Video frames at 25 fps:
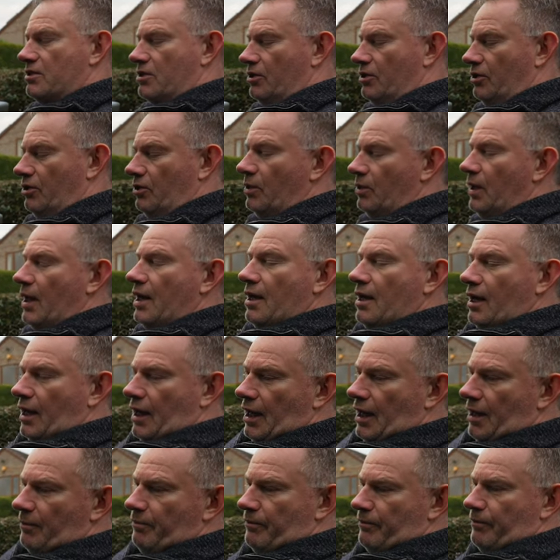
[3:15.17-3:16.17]
to
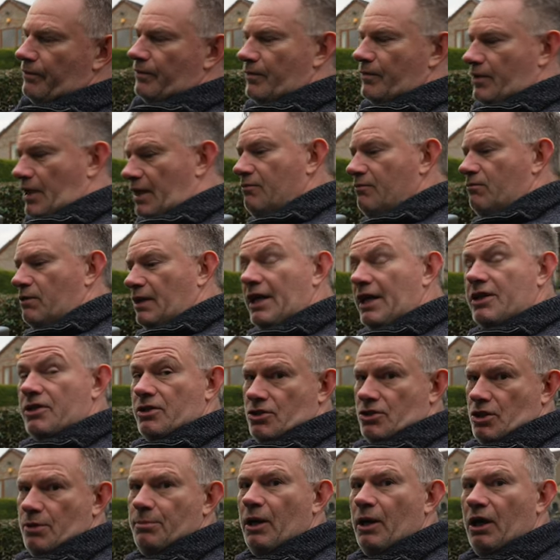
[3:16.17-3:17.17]

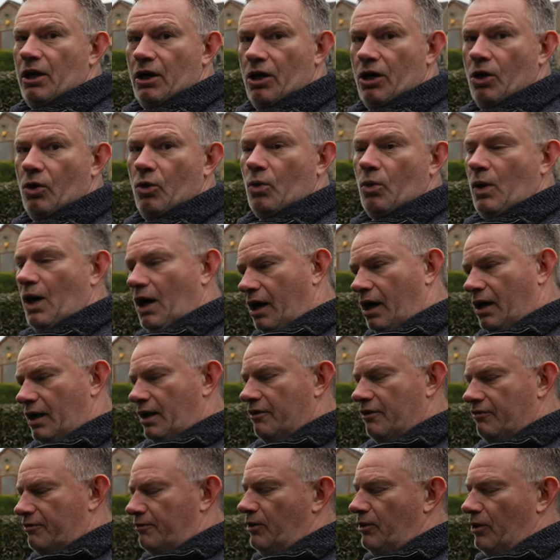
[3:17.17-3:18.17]
my whole height
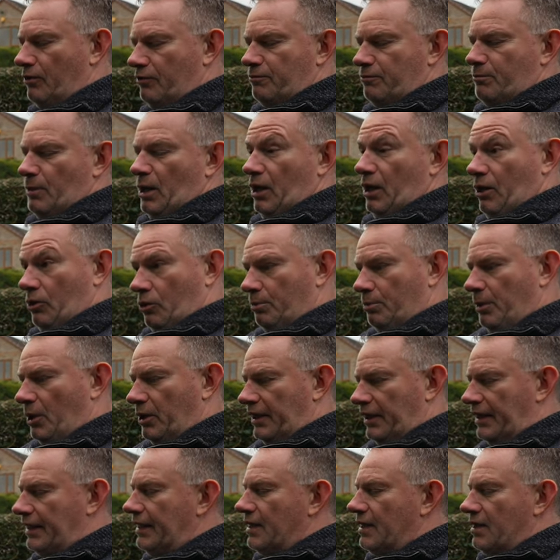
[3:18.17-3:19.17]
of my whole
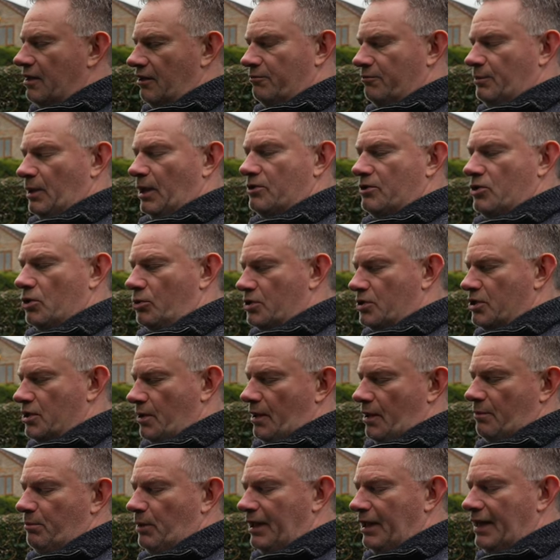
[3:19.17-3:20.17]
body, of my
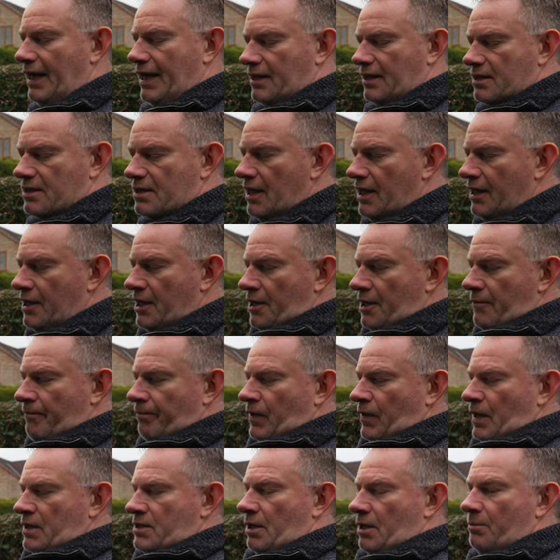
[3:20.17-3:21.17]
torso and my legs.
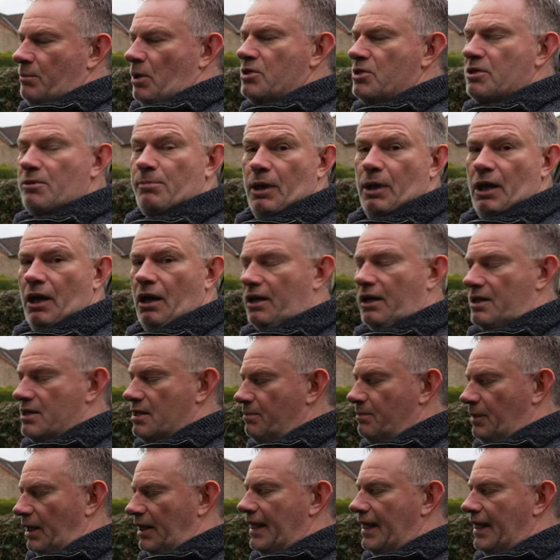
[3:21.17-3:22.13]
So most of my height is in my